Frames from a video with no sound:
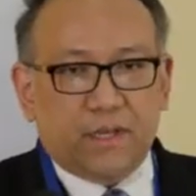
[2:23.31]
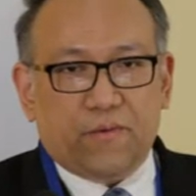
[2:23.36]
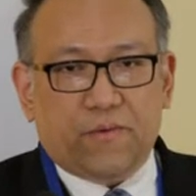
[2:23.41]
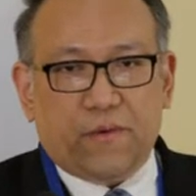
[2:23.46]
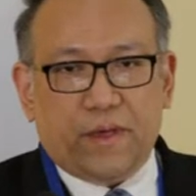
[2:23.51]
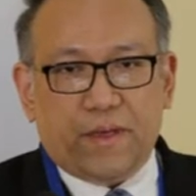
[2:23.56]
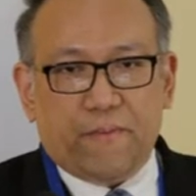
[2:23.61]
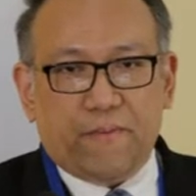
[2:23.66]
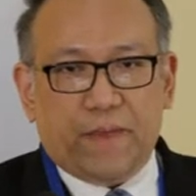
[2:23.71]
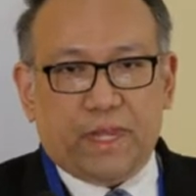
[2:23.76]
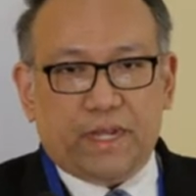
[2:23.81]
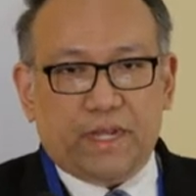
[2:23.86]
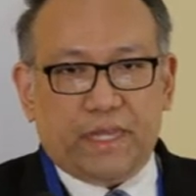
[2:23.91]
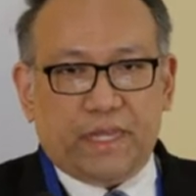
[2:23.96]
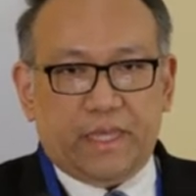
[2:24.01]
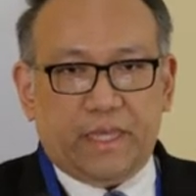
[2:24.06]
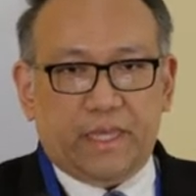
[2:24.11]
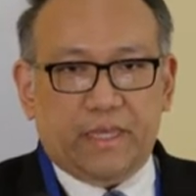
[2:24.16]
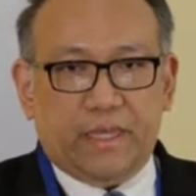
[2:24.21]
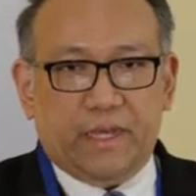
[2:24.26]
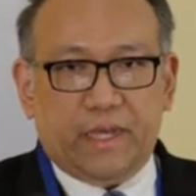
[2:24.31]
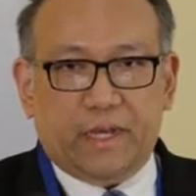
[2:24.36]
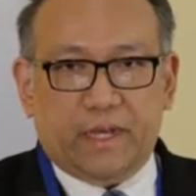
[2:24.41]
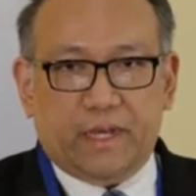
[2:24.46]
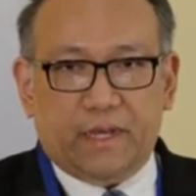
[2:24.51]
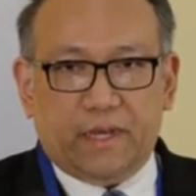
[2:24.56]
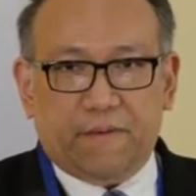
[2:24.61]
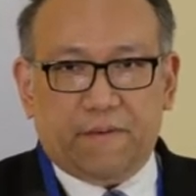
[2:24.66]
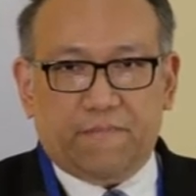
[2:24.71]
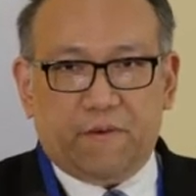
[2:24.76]
where many
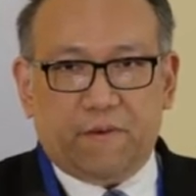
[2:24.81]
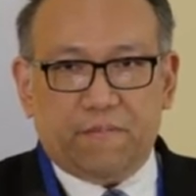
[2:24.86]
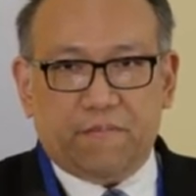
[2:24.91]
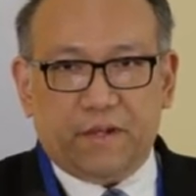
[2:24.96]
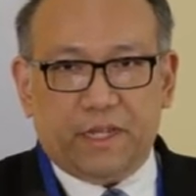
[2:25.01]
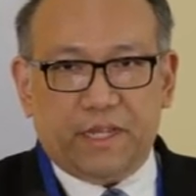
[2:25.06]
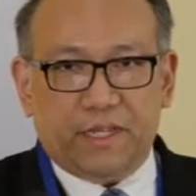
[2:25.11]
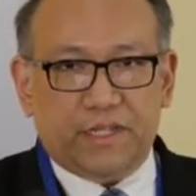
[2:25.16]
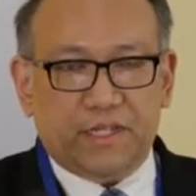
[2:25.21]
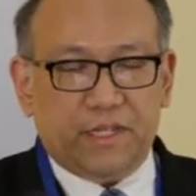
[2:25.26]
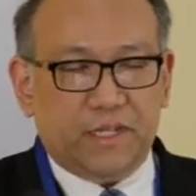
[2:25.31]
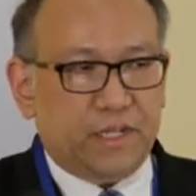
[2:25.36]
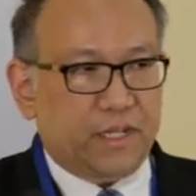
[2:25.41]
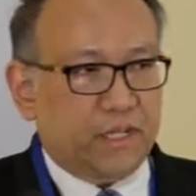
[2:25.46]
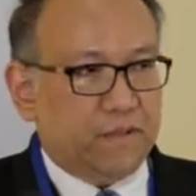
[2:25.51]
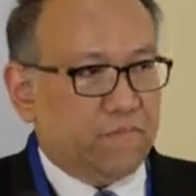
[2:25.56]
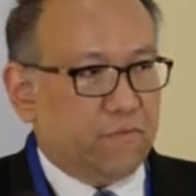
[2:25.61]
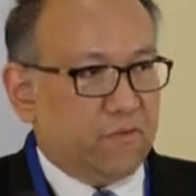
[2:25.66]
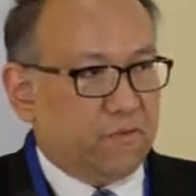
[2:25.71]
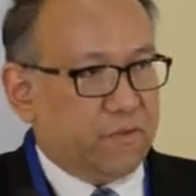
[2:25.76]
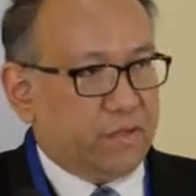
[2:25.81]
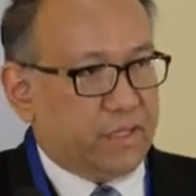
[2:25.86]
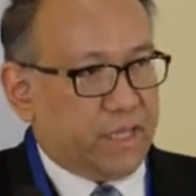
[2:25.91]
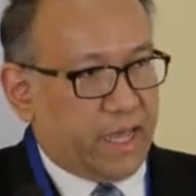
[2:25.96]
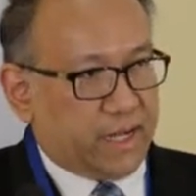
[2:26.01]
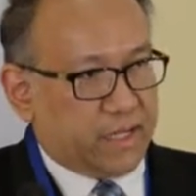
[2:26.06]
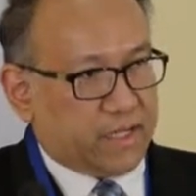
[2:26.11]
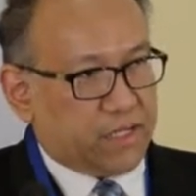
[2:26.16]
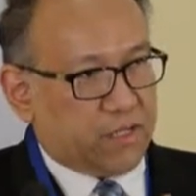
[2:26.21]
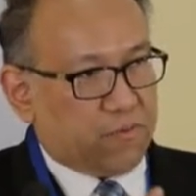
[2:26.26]
population in
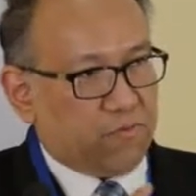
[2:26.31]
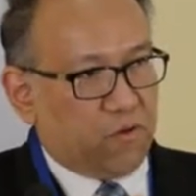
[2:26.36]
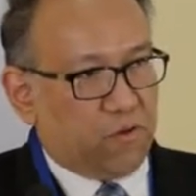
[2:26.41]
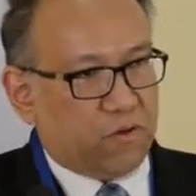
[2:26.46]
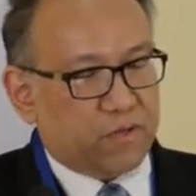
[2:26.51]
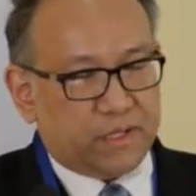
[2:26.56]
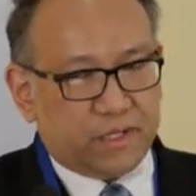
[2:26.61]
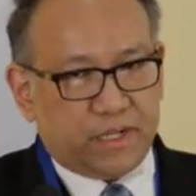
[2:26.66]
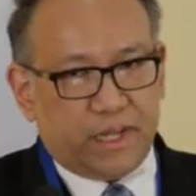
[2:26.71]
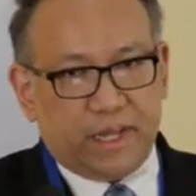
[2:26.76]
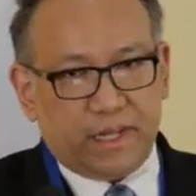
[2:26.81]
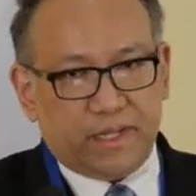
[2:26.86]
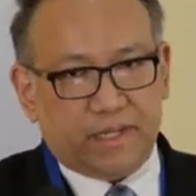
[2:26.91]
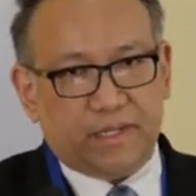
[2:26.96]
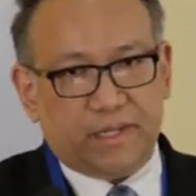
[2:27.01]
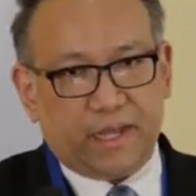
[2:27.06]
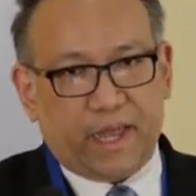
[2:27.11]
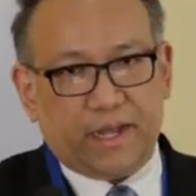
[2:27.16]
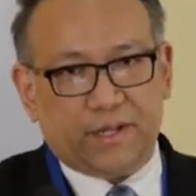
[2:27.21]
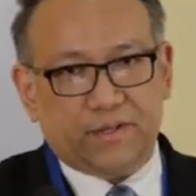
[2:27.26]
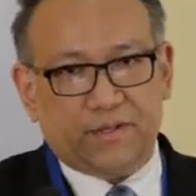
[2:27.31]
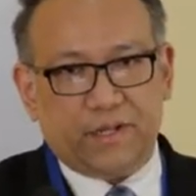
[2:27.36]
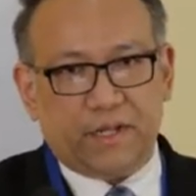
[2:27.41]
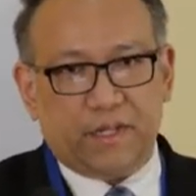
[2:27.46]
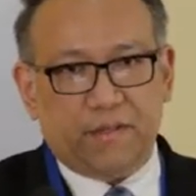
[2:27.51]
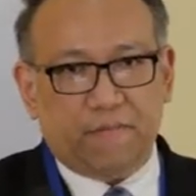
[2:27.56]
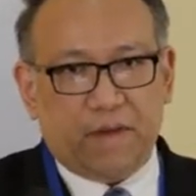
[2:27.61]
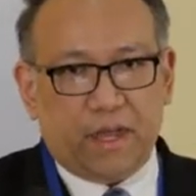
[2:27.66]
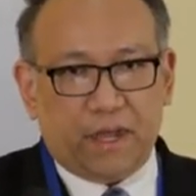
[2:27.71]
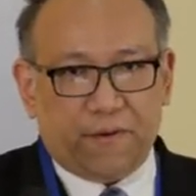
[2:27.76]
that small states
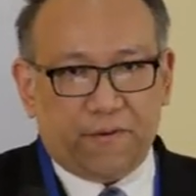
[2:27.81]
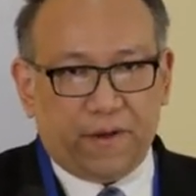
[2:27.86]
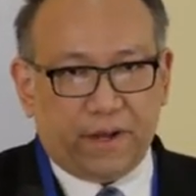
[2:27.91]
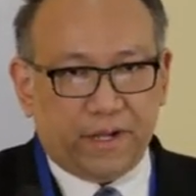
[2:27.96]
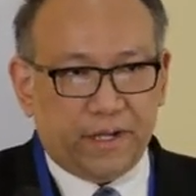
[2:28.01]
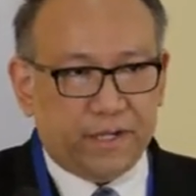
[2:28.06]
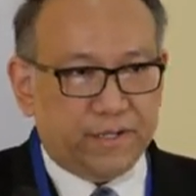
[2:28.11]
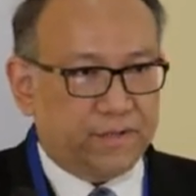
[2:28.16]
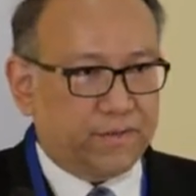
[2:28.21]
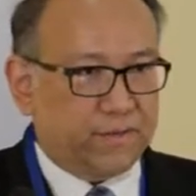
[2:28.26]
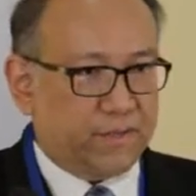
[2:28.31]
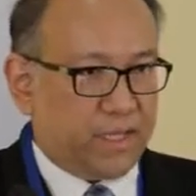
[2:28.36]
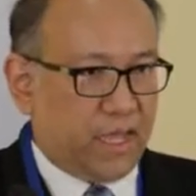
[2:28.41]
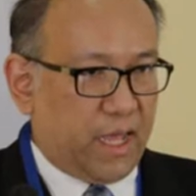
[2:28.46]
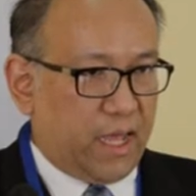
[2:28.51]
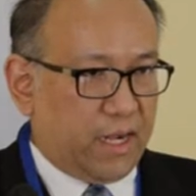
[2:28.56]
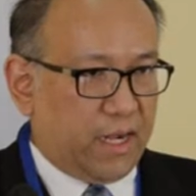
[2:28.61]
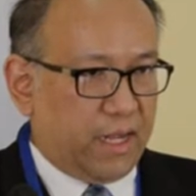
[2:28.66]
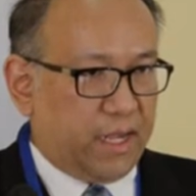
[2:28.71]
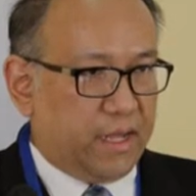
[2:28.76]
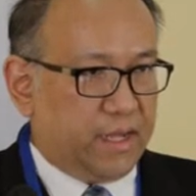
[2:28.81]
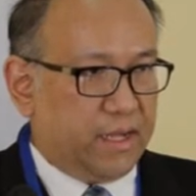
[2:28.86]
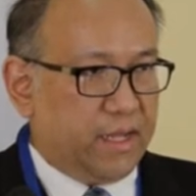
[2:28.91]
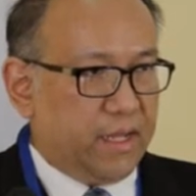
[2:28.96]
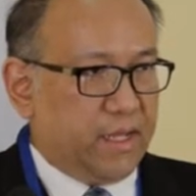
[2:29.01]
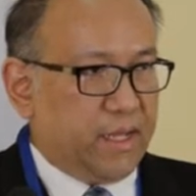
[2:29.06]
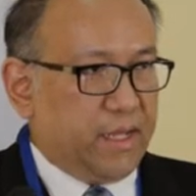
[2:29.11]
actually migrated to Thailand.